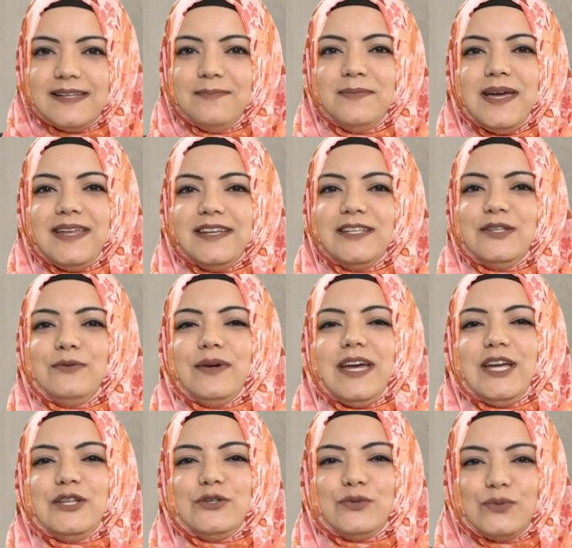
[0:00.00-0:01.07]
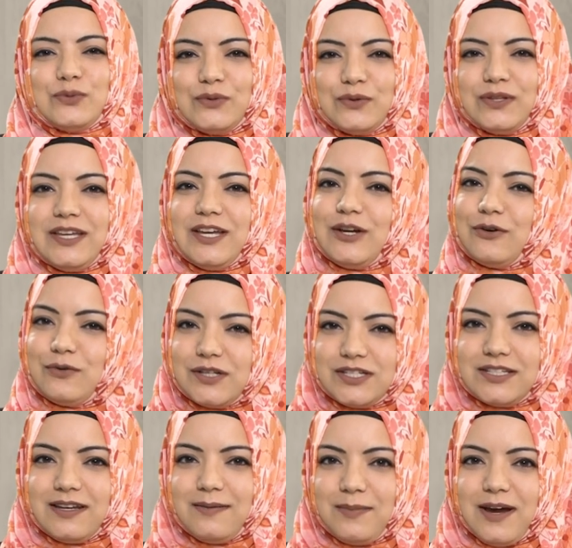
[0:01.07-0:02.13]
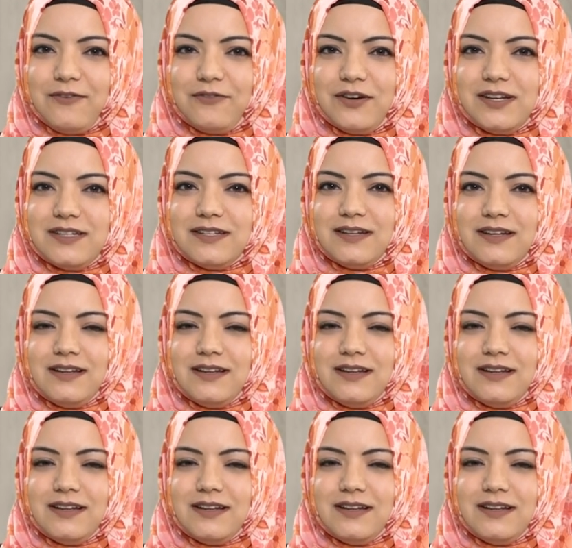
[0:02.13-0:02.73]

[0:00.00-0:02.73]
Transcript: and made into a truly Christian beverage.